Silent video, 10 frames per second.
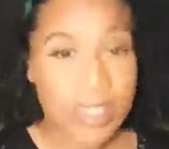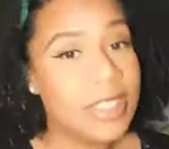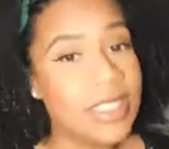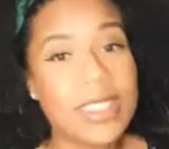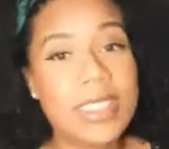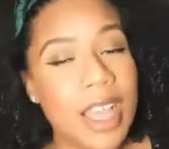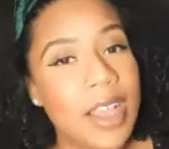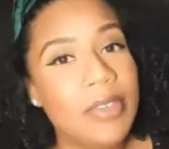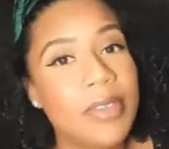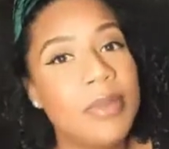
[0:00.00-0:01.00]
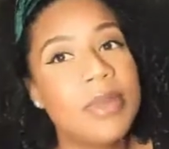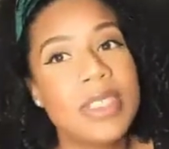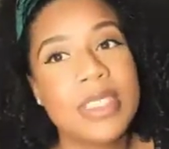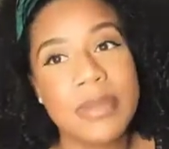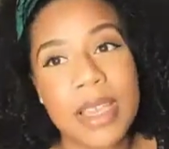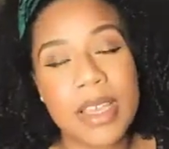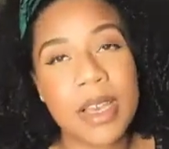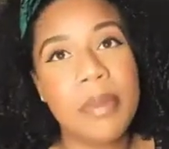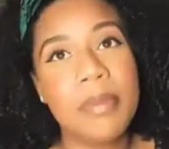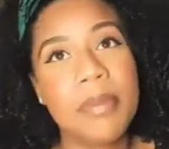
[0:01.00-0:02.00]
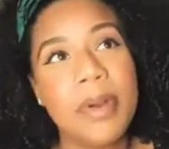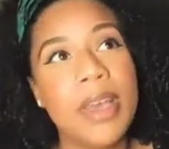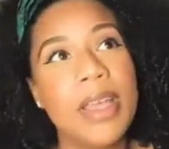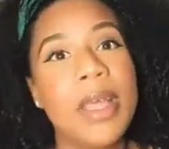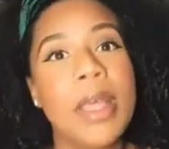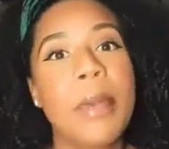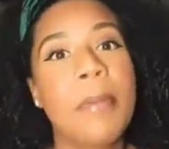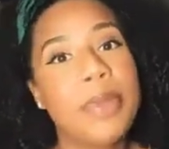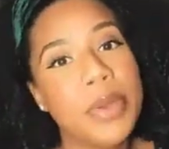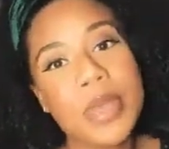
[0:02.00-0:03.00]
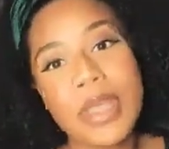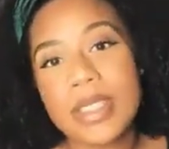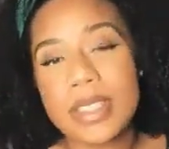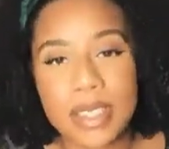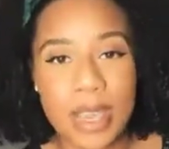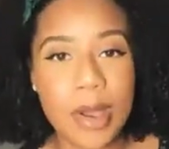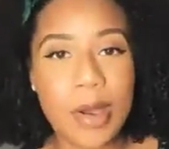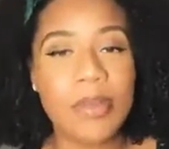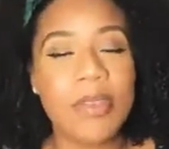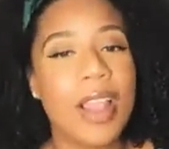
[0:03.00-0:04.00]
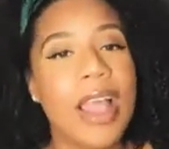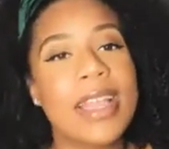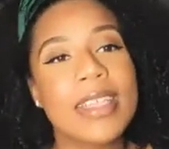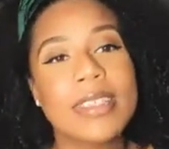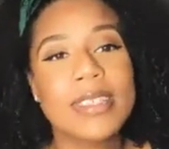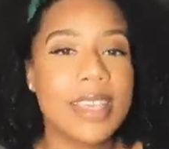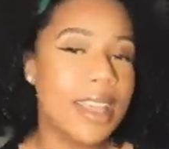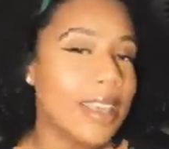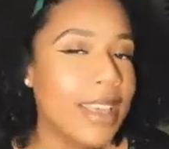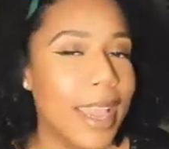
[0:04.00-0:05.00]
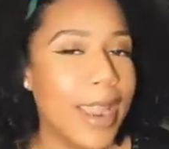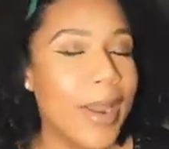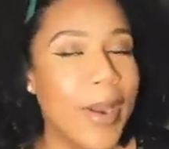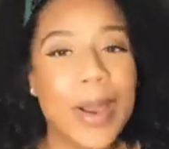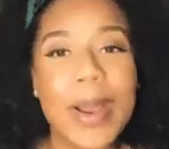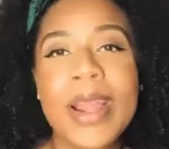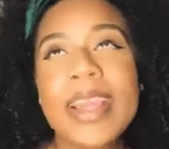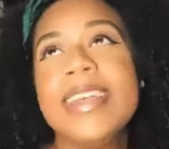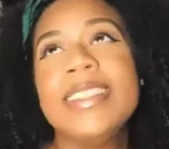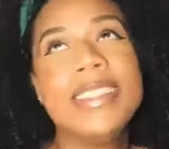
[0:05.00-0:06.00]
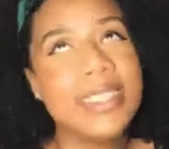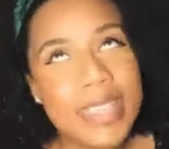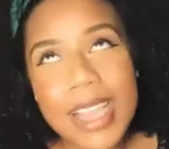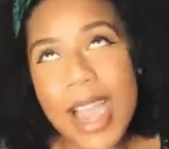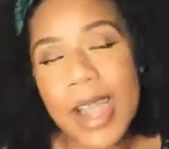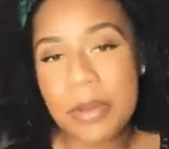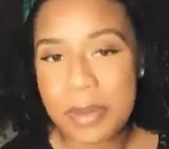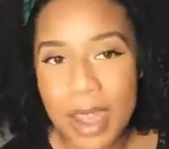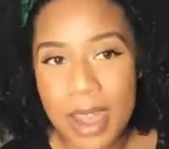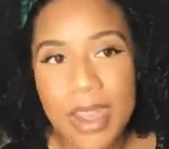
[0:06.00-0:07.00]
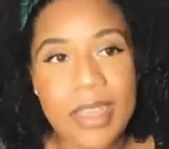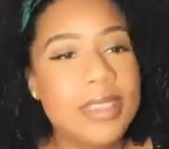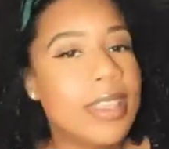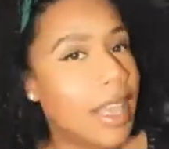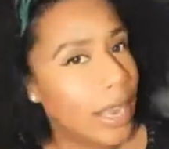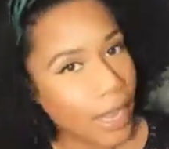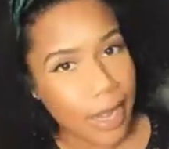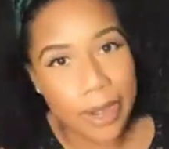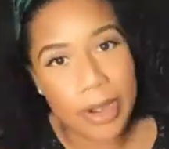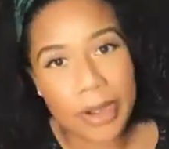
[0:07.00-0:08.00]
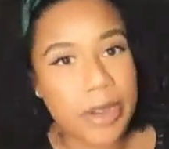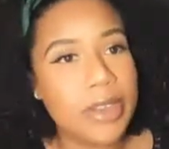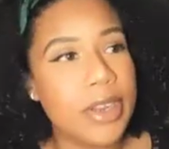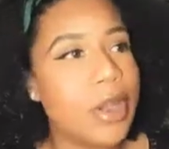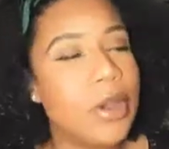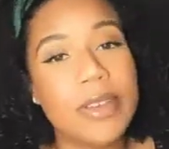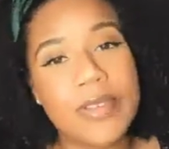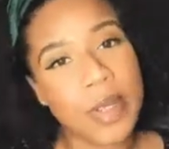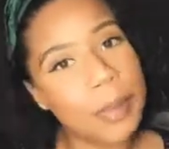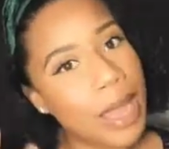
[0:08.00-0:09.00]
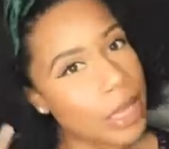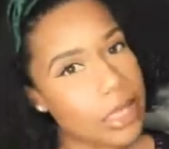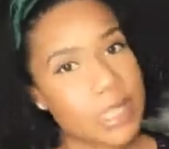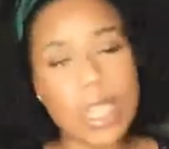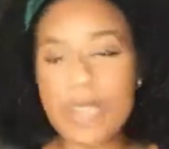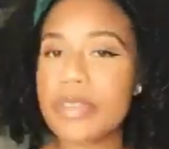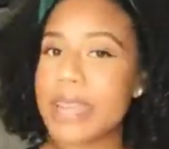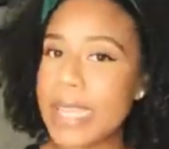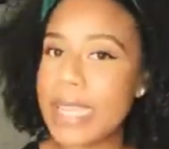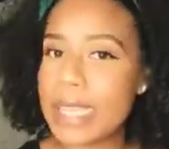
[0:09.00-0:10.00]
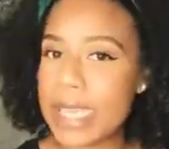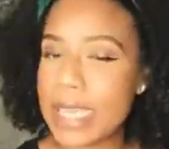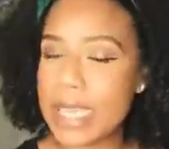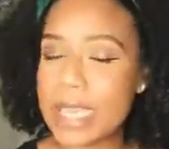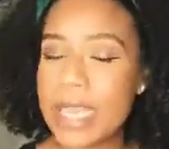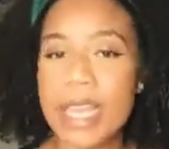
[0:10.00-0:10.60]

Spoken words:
just not from just makeup, but beauty itself, like skincare, DIYs, hair, even though mine looks a little raggedy,